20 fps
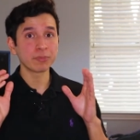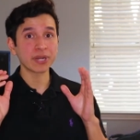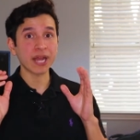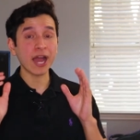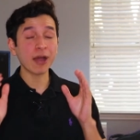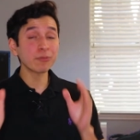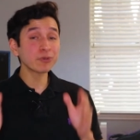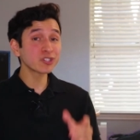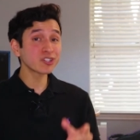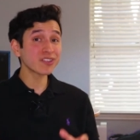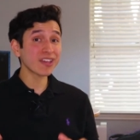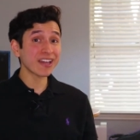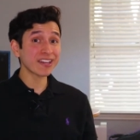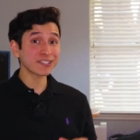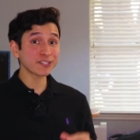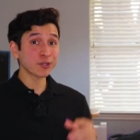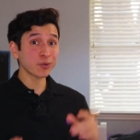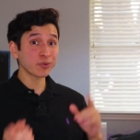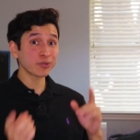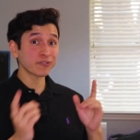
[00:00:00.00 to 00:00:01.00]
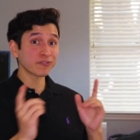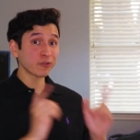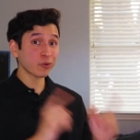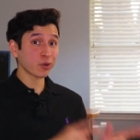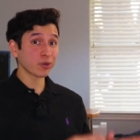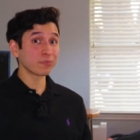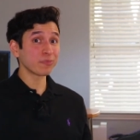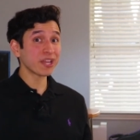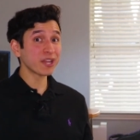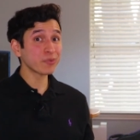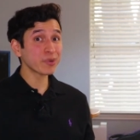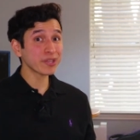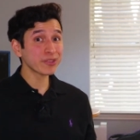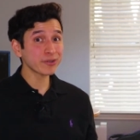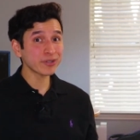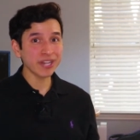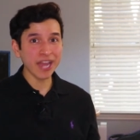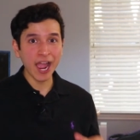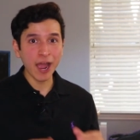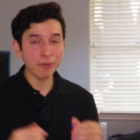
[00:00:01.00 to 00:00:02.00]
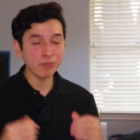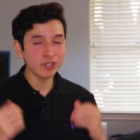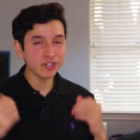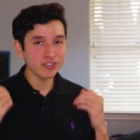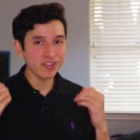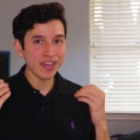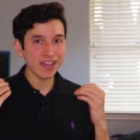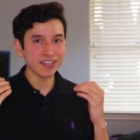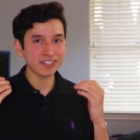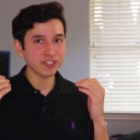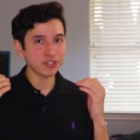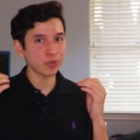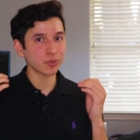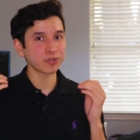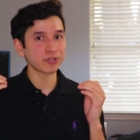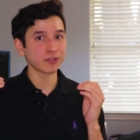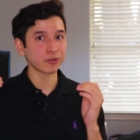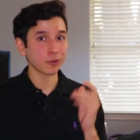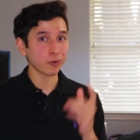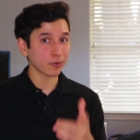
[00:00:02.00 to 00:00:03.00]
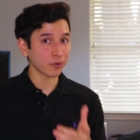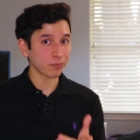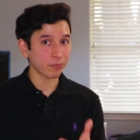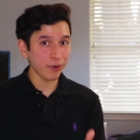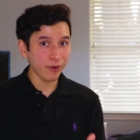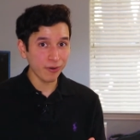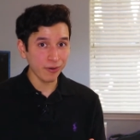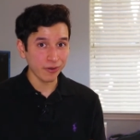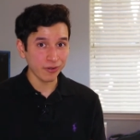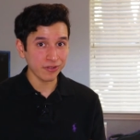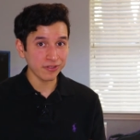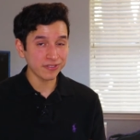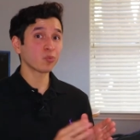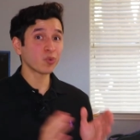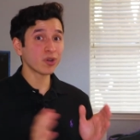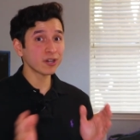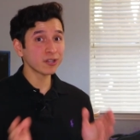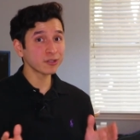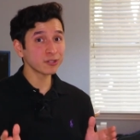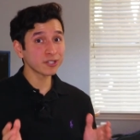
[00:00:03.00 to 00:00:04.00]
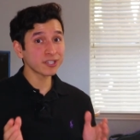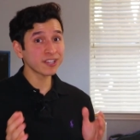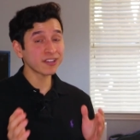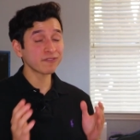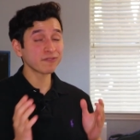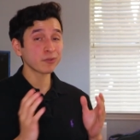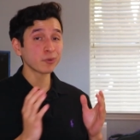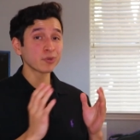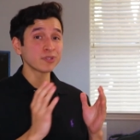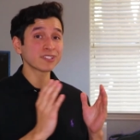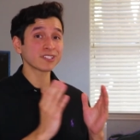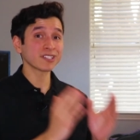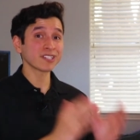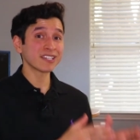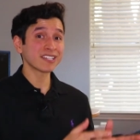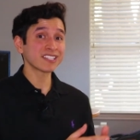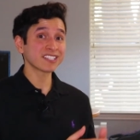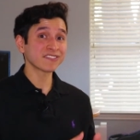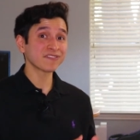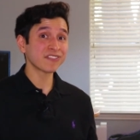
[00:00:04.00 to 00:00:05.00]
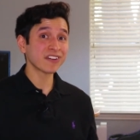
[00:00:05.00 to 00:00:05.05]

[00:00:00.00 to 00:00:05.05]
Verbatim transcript: But how much of that is going to Floyd Mayweather, and how much of that is going to Logan Paul? Well, looking at Floyd's latest